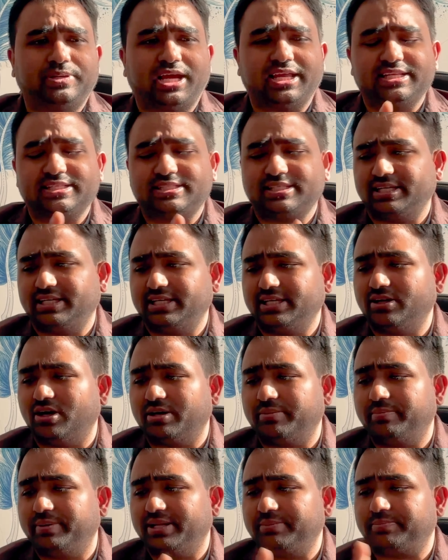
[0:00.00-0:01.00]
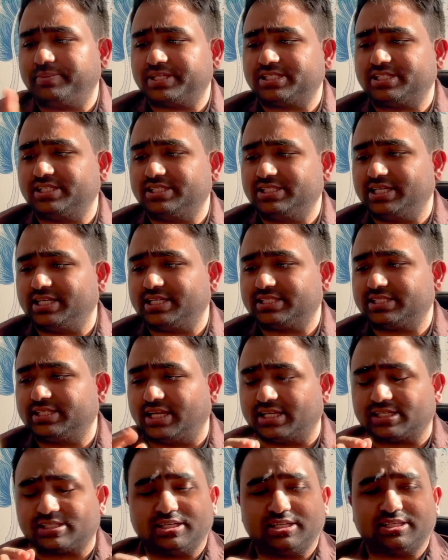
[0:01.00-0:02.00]
I recently got very prestigious
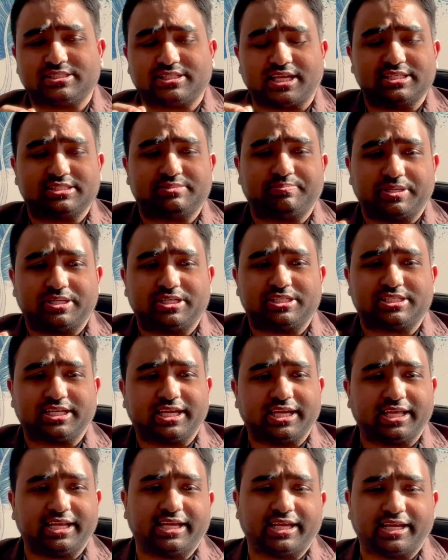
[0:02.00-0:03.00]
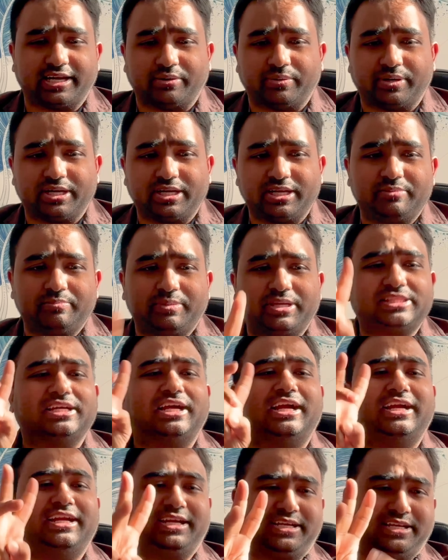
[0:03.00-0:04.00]
National Science Foundation Career Award in my
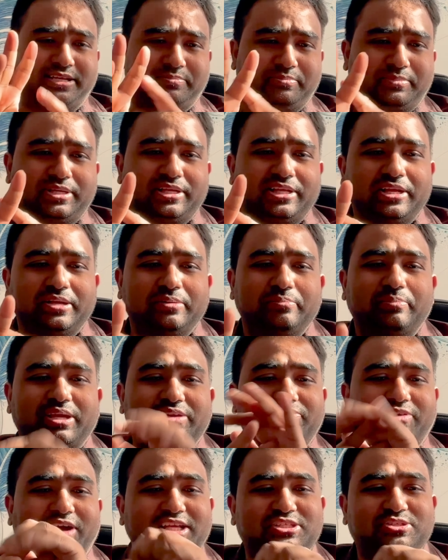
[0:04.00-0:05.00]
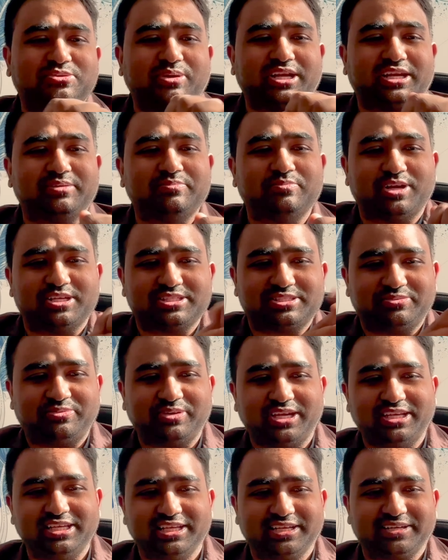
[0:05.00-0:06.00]
third attempt. My first two attempt was a
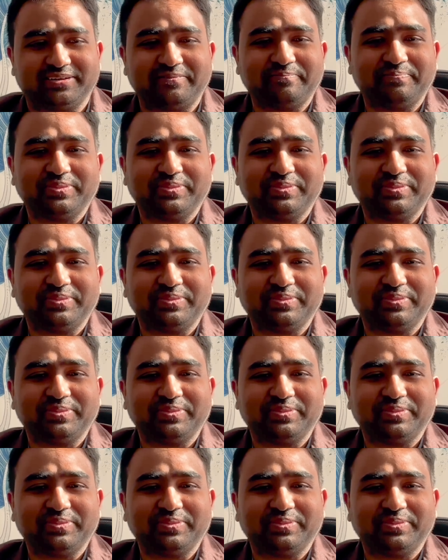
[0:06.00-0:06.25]
failure.